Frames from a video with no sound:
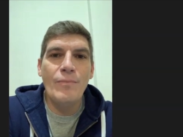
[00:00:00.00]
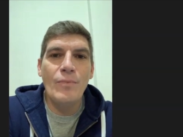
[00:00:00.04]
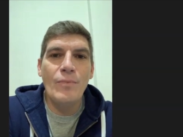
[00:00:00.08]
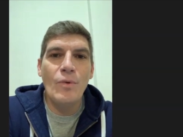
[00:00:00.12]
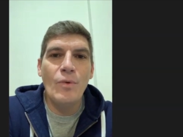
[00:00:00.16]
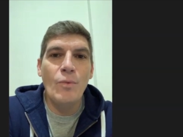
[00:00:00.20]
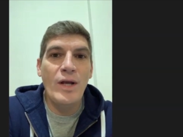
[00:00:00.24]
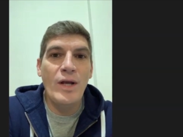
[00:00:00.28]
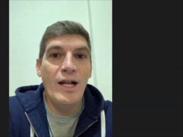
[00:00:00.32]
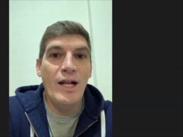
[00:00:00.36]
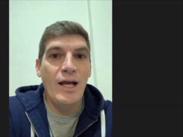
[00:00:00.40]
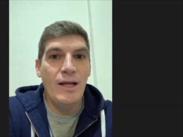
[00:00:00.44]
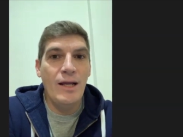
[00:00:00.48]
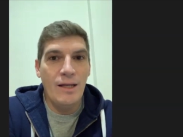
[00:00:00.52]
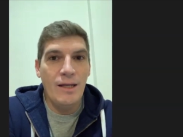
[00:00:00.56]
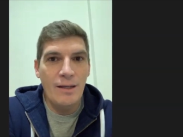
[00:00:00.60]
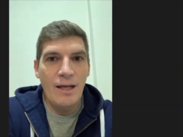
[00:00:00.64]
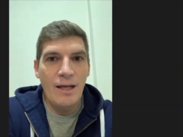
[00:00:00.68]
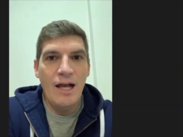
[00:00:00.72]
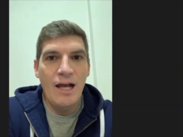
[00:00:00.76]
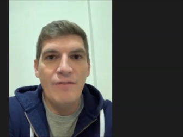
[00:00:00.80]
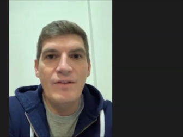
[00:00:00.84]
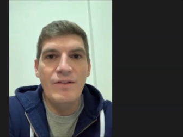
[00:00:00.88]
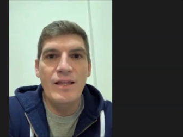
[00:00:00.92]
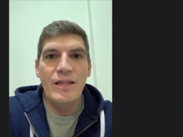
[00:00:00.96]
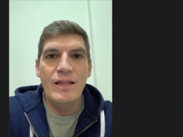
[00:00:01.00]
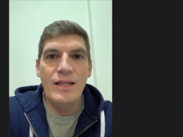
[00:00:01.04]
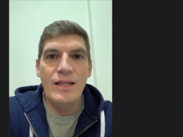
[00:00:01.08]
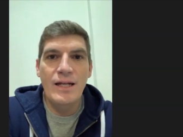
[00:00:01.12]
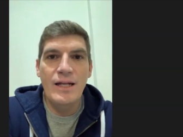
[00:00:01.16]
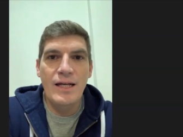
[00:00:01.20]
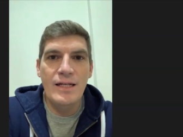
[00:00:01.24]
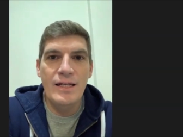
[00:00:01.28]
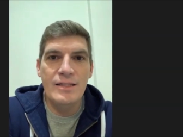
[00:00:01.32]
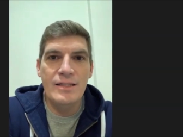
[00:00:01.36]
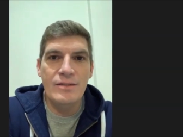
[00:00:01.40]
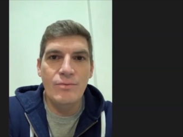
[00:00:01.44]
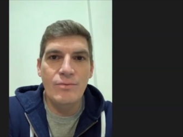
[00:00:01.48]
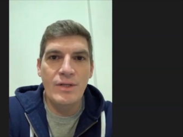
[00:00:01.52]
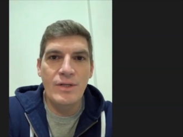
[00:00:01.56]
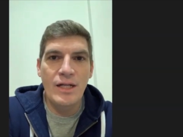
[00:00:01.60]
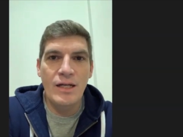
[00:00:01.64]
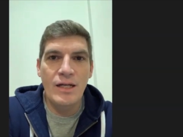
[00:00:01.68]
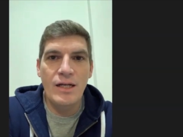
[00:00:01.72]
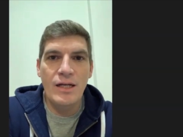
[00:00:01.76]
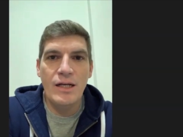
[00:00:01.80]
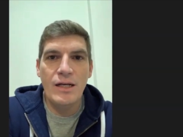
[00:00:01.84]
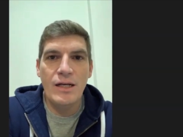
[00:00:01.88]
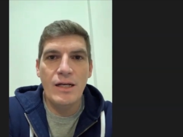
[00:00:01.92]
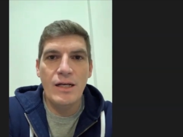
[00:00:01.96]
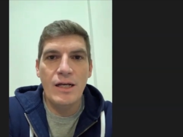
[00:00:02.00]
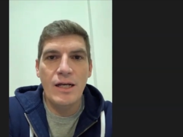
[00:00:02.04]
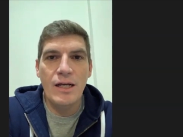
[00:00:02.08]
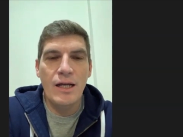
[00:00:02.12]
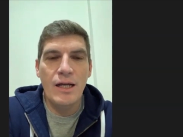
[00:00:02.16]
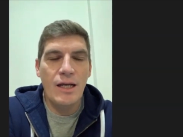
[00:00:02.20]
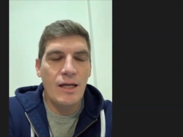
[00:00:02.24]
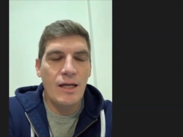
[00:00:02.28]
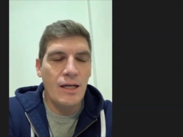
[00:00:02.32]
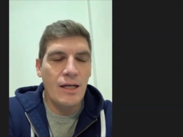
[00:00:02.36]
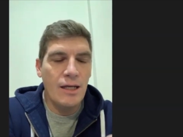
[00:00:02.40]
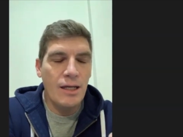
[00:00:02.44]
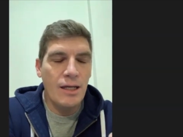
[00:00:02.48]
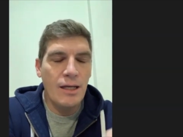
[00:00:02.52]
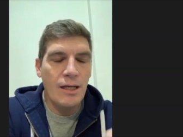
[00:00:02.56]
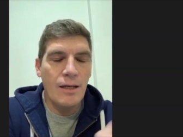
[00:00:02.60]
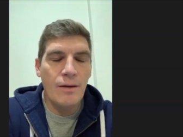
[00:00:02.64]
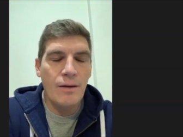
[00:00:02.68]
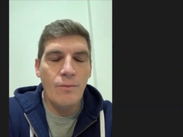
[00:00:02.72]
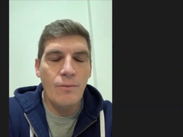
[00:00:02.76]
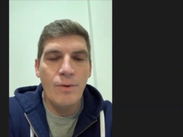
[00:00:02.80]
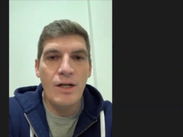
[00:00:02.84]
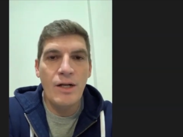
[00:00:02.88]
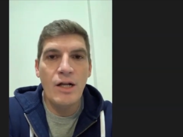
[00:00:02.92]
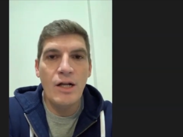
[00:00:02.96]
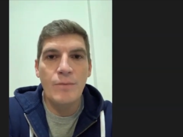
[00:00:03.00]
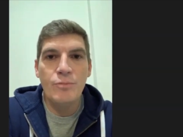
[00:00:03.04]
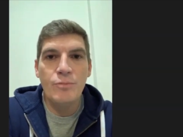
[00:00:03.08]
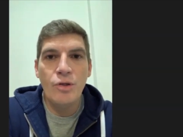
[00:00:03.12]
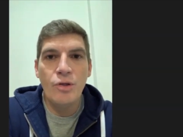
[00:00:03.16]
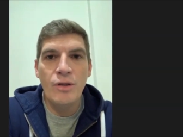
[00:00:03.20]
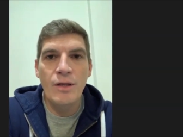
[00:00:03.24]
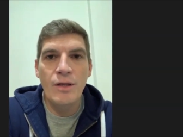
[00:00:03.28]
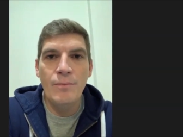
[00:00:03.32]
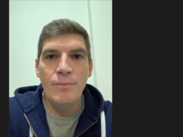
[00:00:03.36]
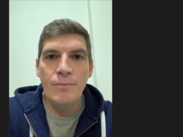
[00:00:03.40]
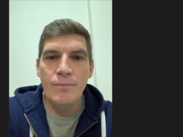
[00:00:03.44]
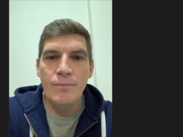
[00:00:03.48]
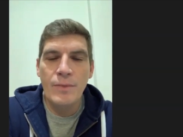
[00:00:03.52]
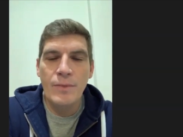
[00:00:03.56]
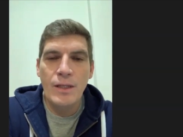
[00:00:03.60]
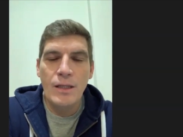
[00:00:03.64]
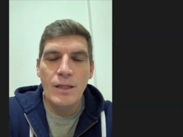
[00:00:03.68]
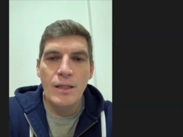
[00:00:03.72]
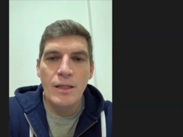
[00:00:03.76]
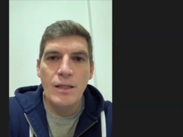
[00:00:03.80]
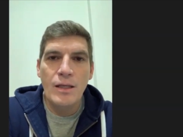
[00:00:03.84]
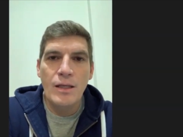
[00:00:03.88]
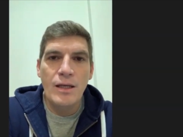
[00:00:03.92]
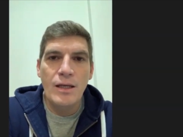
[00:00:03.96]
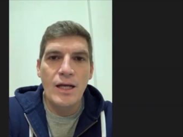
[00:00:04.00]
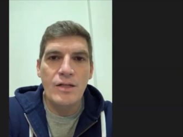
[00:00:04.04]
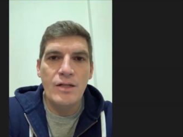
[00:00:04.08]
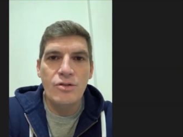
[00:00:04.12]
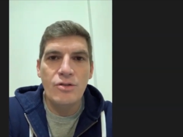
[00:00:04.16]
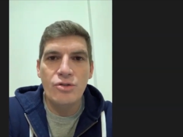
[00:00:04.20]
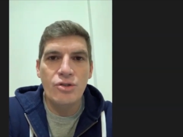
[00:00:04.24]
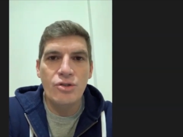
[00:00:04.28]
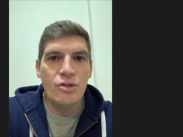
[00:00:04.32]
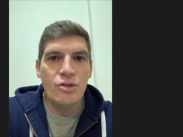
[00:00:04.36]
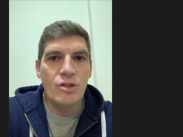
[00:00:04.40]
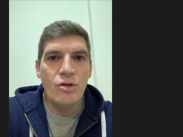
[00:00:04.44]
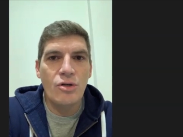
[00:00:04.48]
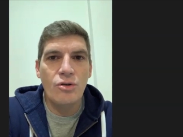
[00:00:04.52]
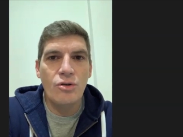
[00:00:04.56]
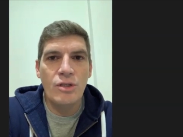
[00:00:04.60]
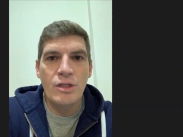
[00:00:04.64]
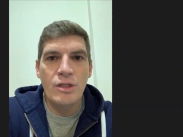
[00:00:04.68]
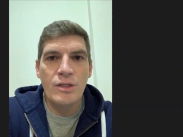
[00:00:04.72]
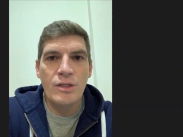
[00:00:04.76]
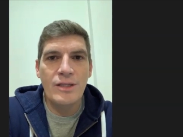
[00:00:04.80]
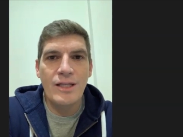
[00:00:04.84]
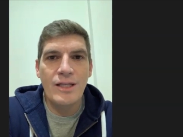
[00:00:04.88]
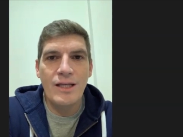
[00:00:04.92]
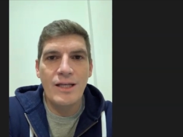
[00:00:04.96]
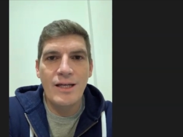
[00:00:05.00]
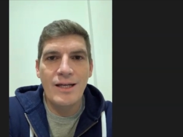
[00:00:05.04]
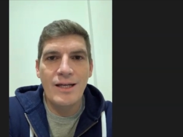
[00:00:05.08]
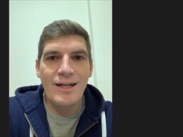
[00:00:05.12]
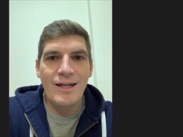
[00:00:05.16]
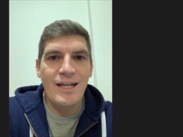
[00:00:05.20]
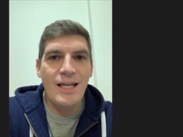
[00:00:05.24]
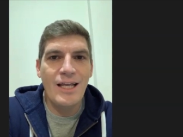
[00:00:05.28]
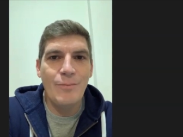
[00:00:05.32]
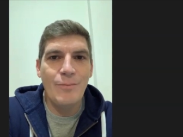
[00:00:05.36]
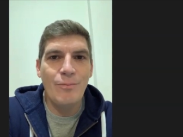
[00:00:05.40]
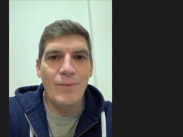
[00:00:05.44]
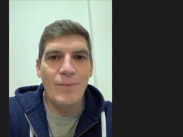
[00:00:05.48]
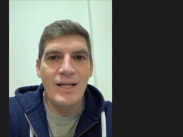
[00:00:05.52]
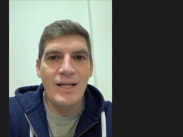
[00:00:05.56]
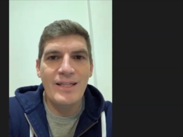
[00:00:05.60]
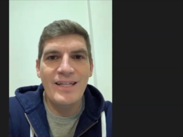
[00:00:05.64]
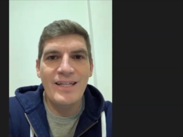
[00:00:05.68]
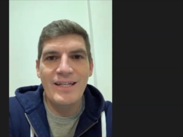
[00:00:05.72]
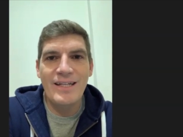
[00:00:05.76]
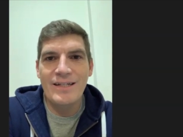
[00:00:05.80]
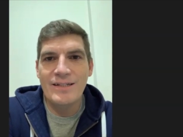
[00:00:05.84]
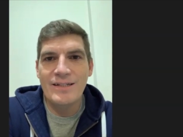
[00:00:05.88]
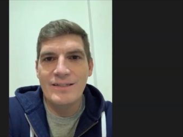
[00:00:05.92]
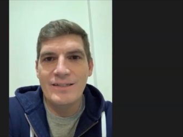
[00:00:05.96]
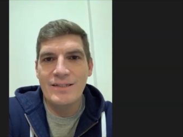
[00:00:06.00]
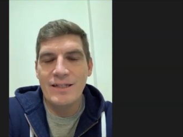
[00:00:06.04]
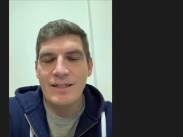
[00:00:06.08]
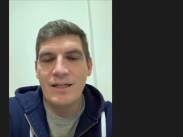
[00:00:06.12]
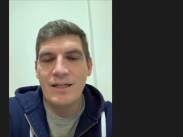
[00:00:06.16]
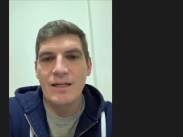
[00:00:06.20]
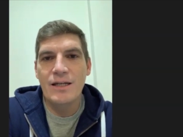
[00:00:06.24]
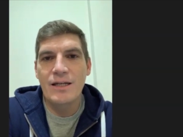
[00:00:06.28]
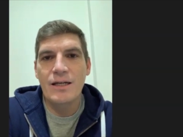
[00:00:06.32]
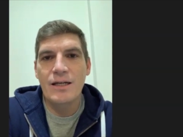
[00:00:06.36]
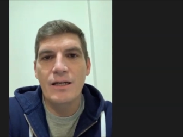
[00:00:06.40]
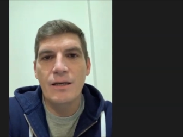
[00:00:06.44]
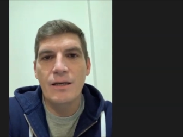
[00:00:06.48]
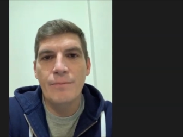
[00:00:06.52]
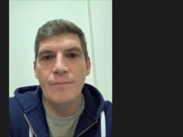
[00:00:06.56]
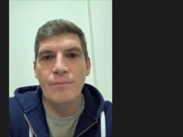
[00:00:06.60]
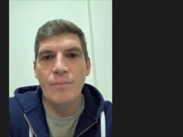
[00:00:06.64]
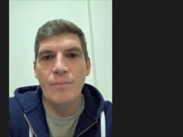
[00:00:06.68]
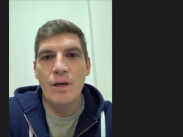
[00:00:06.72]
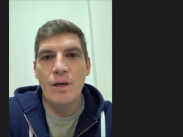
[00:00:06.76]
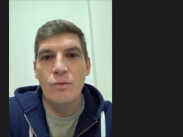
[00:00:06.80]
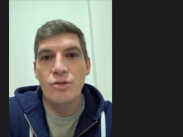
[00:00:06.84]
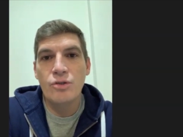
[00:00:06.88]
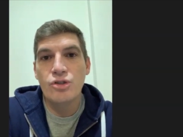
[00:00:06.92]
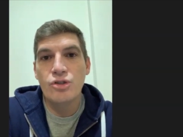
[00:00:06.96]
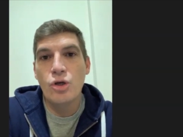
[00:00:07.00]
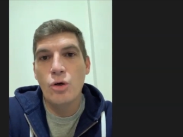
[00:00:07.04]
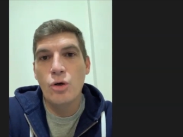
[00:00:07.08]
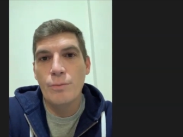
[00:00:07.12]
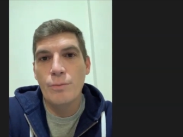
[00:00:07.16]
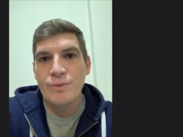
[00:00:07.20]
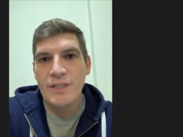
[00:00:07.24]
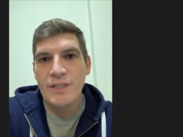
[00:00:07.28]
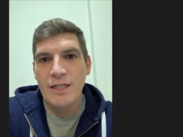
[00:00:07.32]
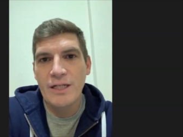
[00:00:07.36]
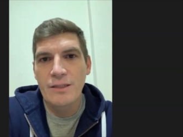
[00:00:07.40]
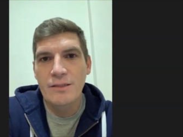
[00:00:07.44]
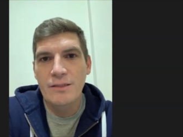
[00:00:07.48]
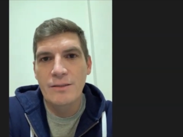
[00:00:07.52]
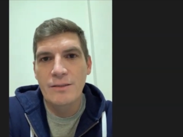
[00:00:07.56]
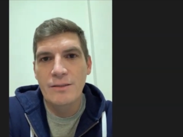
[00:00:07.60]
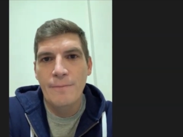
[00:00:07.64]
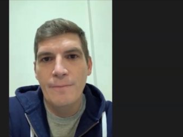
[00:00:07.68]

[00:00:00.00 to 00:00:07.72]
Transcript: when I after the race when I uh, went up to them, I just couldn't uh, keep my tears. Um, I was so upset.